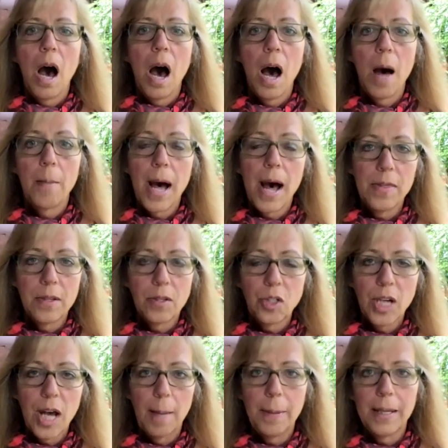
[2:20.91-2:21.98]
on this
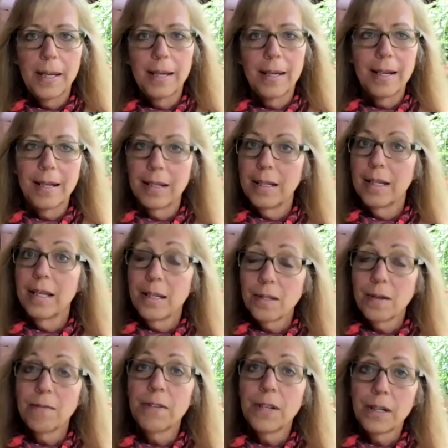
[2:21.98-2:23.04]
topic. It is
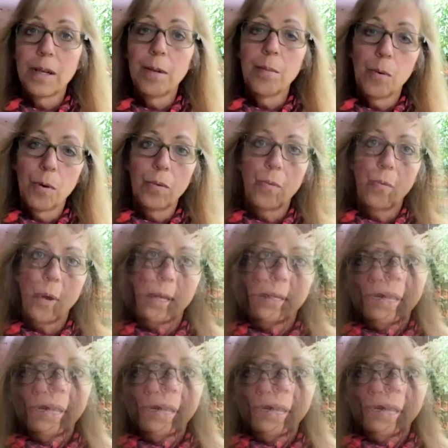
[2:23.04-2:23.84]
a very important one.